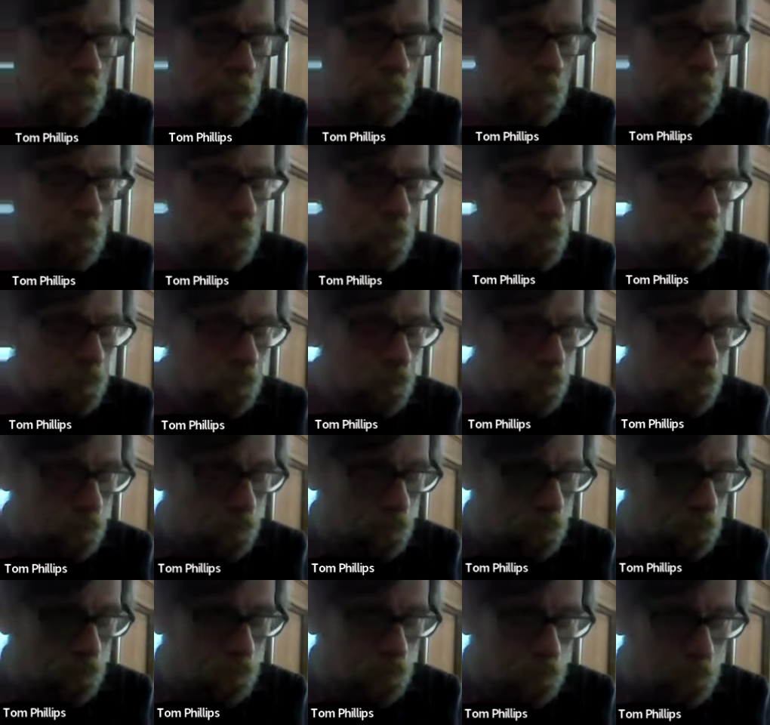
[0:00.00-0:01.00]
um,
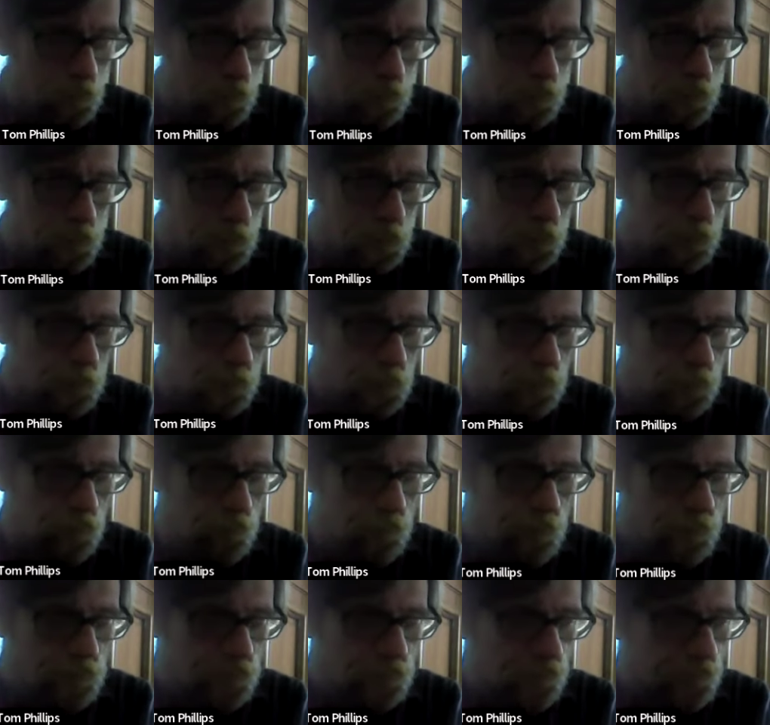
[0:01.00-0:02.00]
I know you've
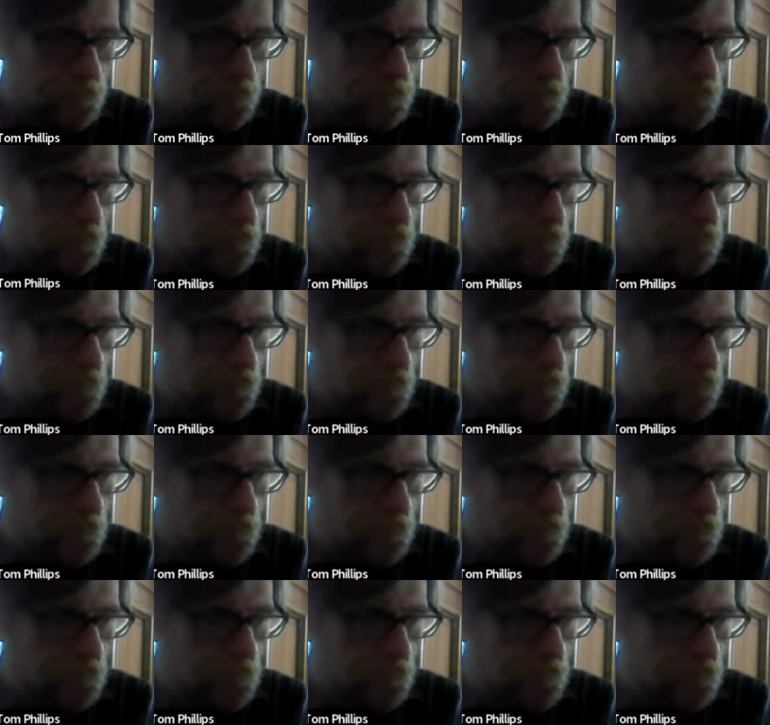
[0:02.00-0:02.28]
mentioned